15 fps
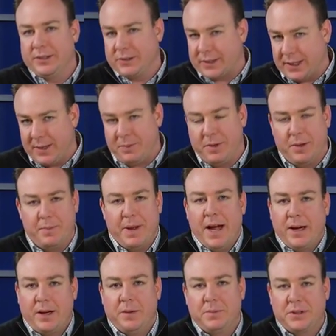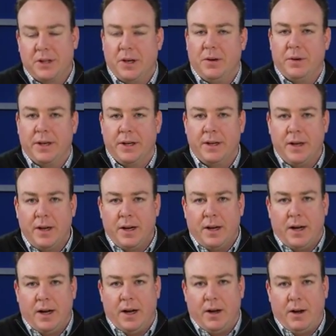you're just keeping the backups going,
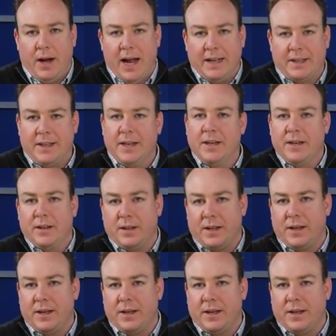at the end of the